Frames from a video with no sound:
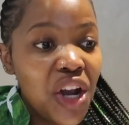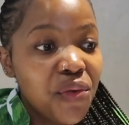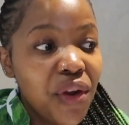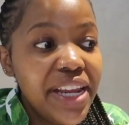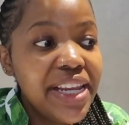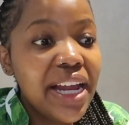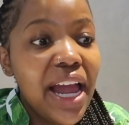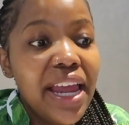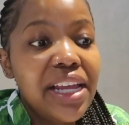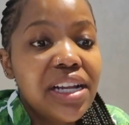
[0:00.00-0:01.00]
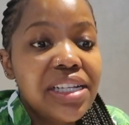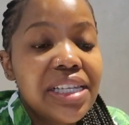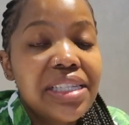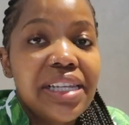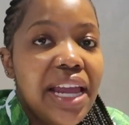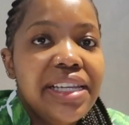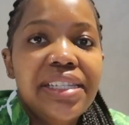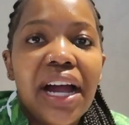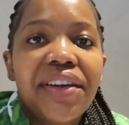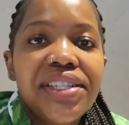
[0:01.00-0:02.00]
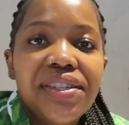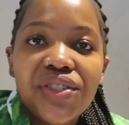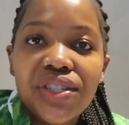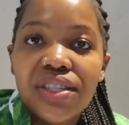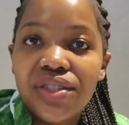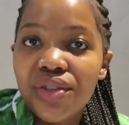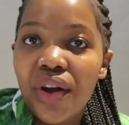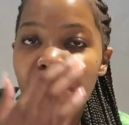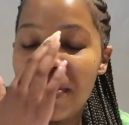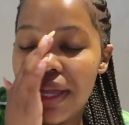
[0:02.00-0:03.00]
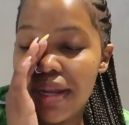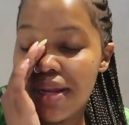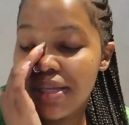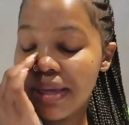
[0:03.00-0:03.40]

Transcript: reading a sustained narrative just has not been